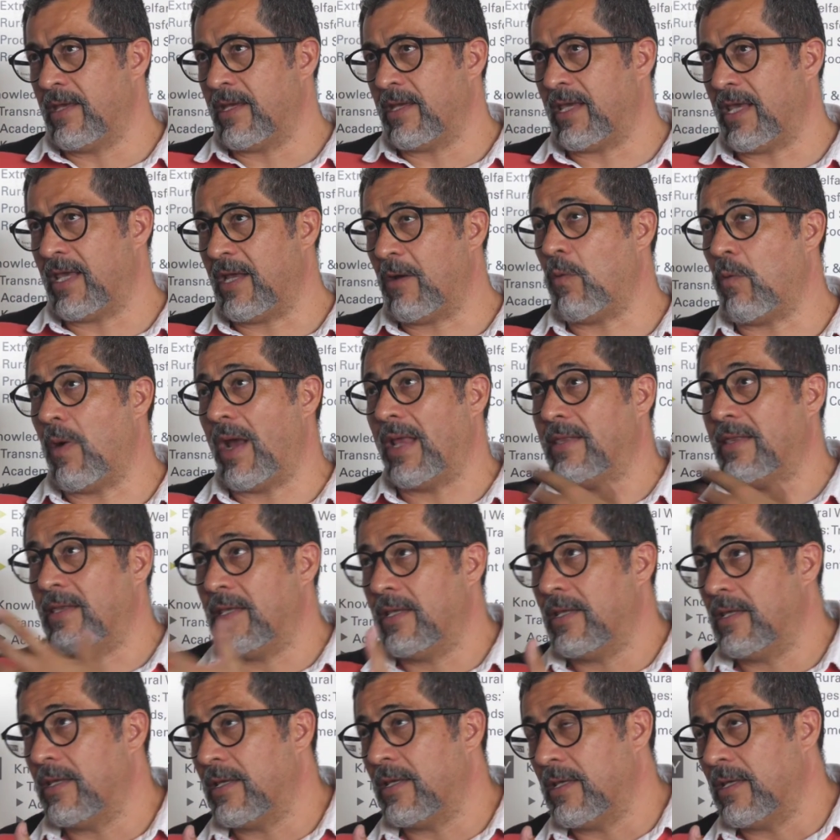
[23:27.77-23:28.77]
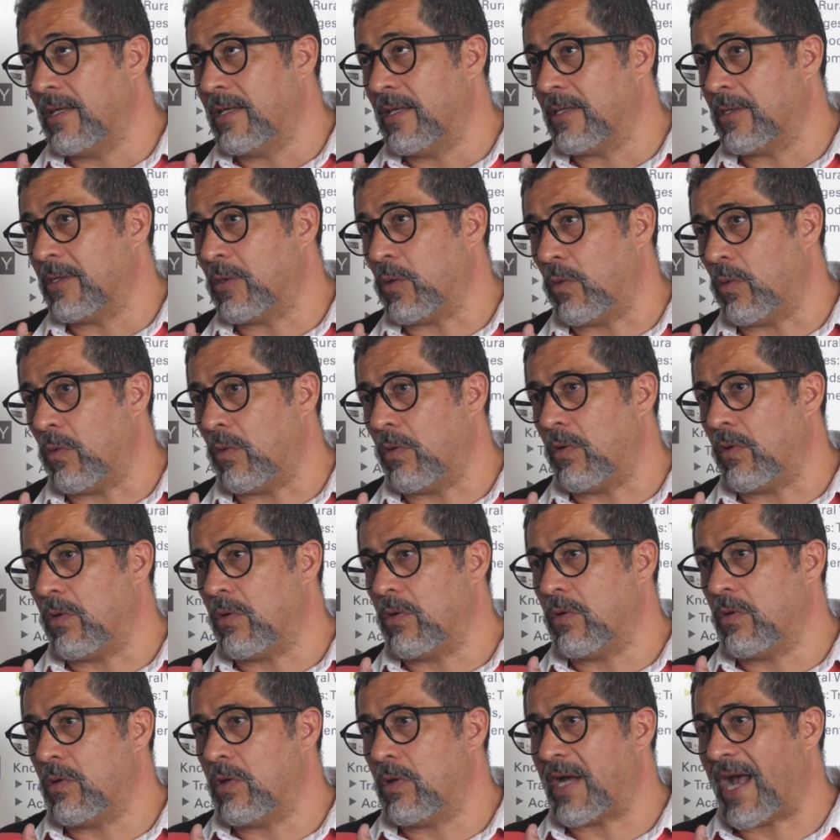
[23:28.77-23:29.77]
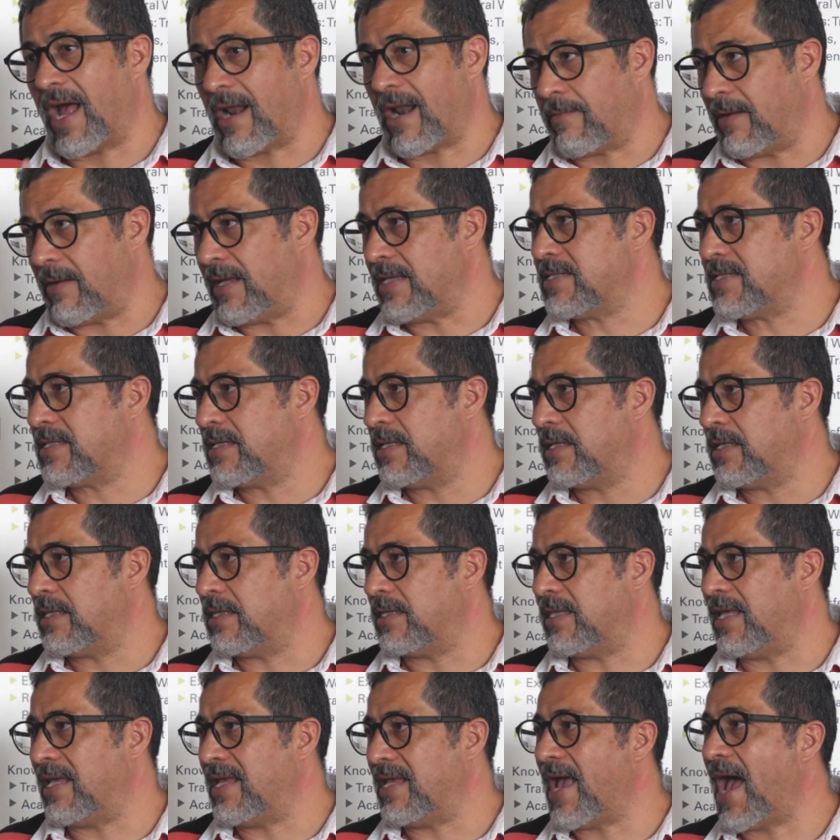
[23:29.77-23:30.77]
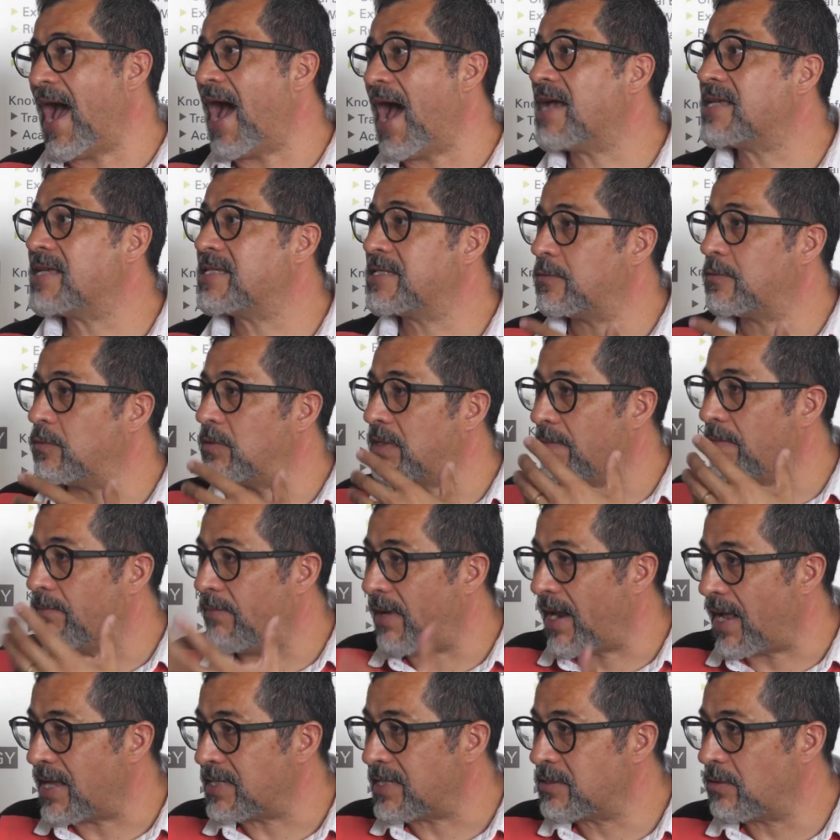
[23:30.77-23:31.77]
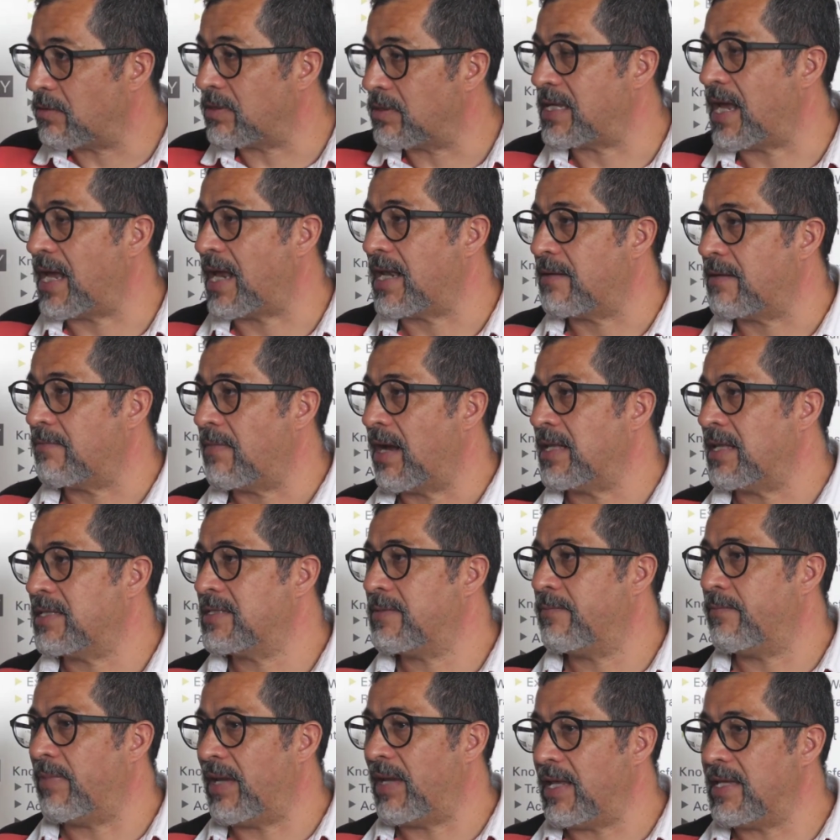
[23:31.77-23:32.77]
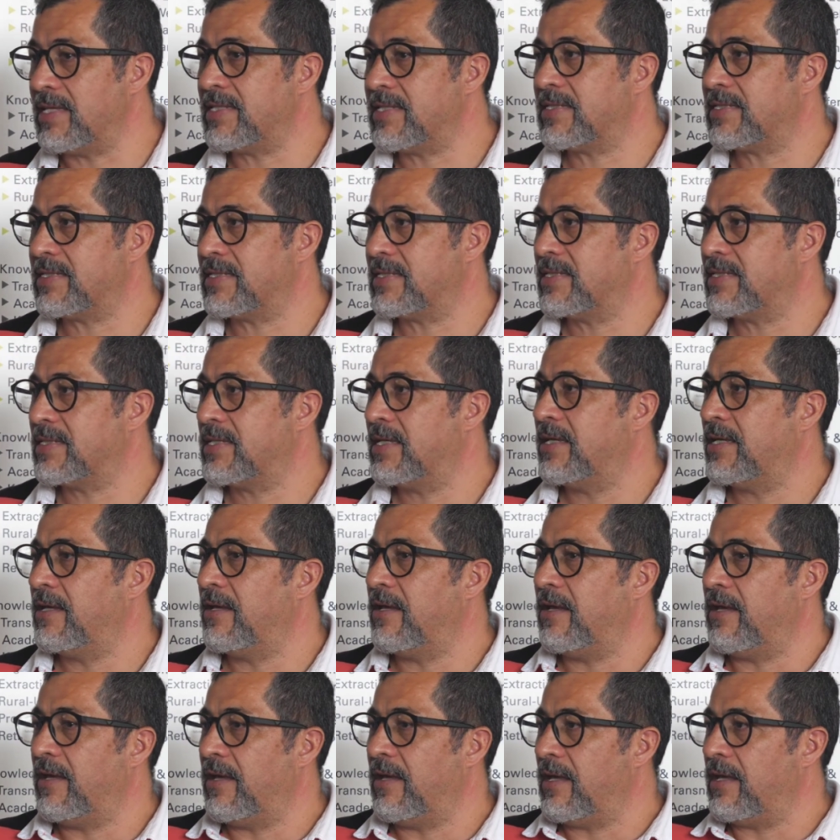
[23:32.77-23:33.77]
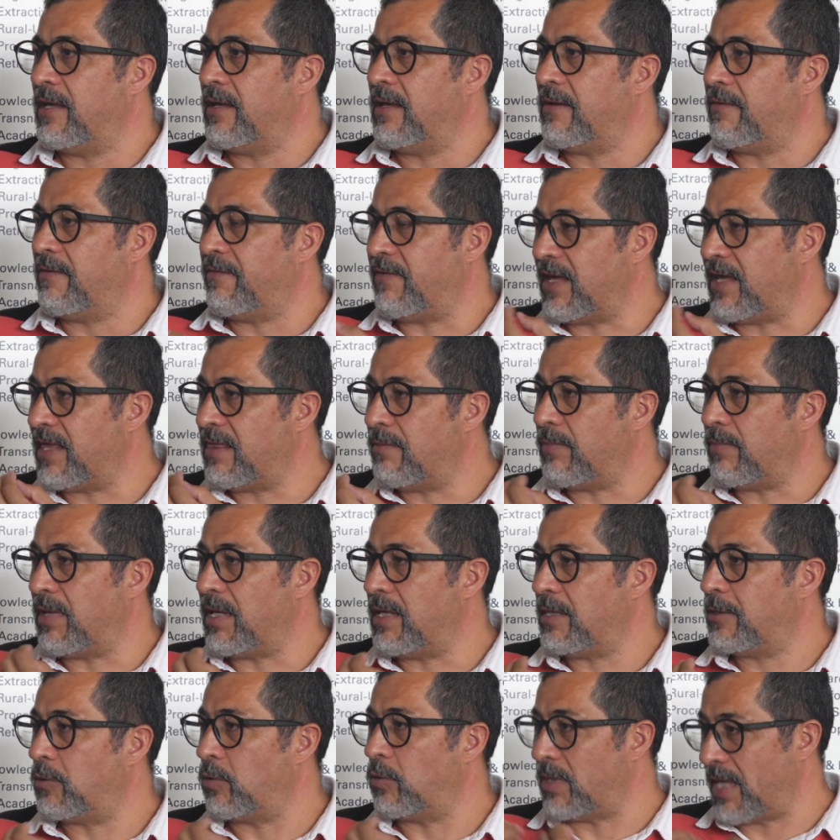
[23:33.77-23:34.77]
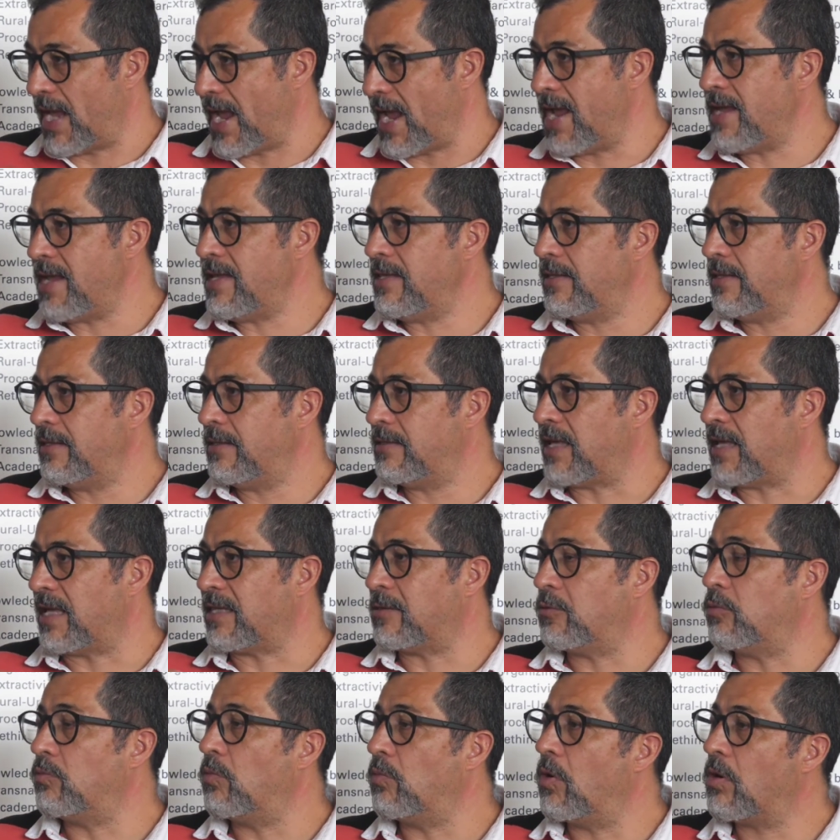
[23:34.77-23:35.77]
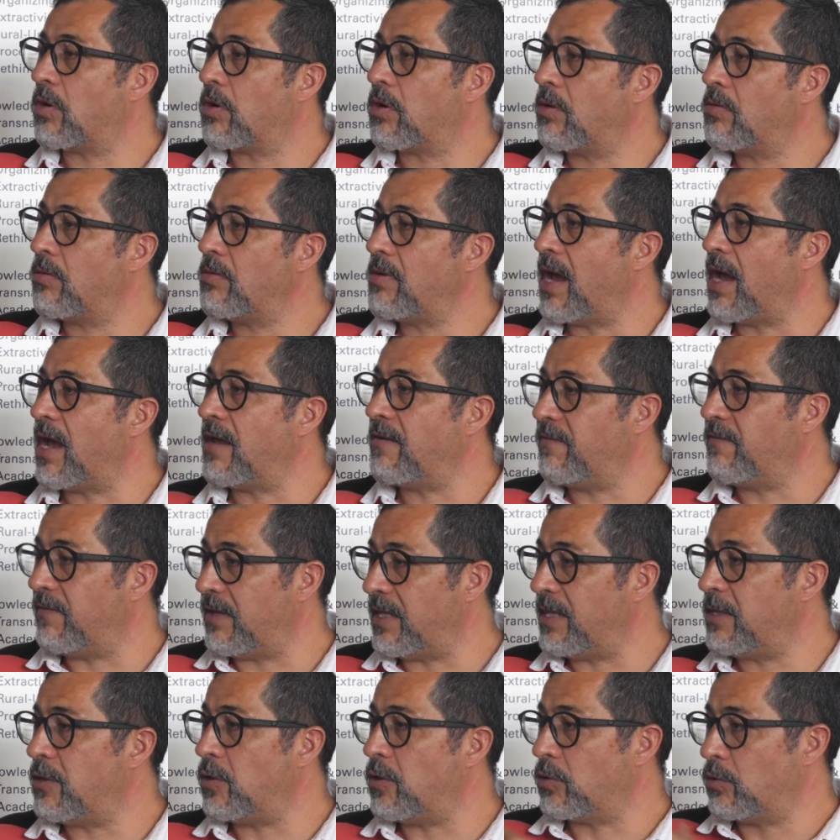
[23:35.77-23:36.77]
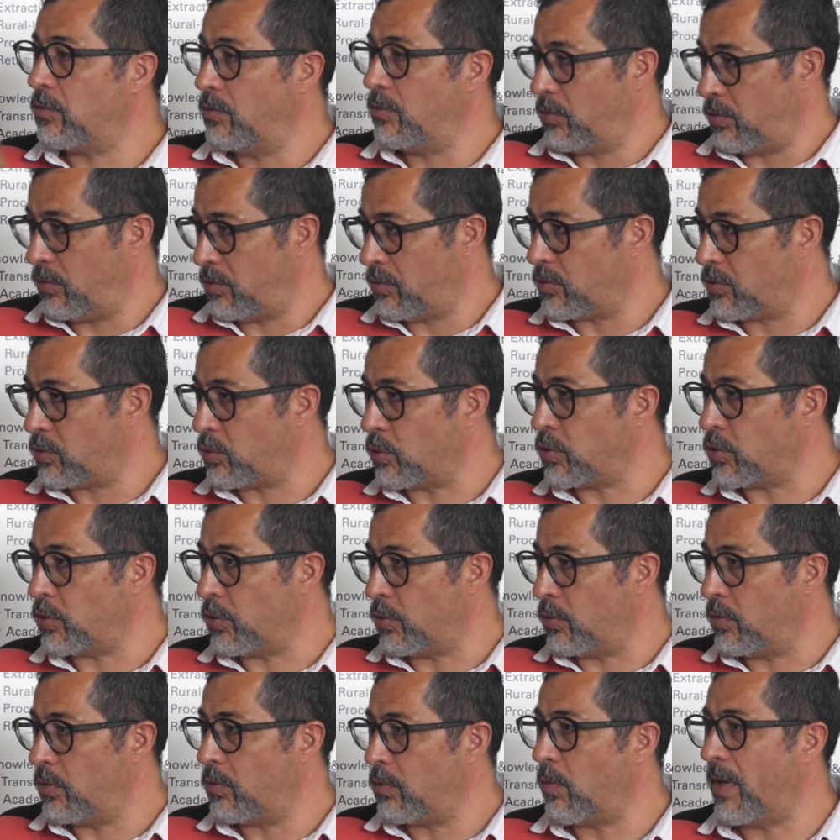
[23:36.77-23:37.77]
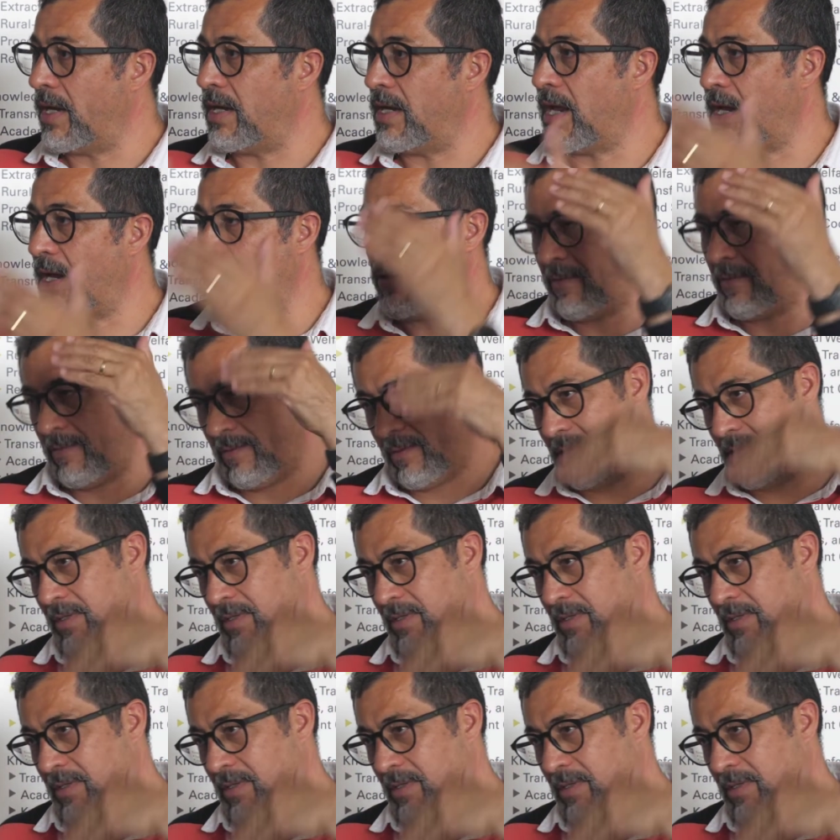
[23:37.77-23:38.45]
he went to harvest, they asked to the plants or the animals, please feed me today, that tomorrow I feed you to you. When I